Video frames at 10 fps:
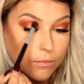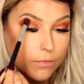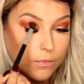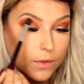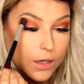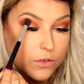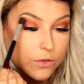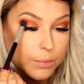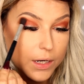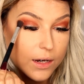They
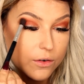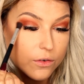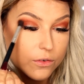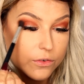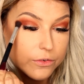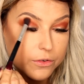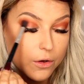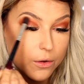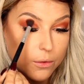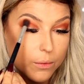just blend
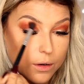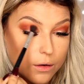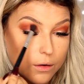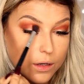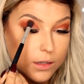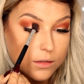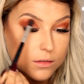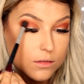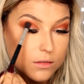so nice.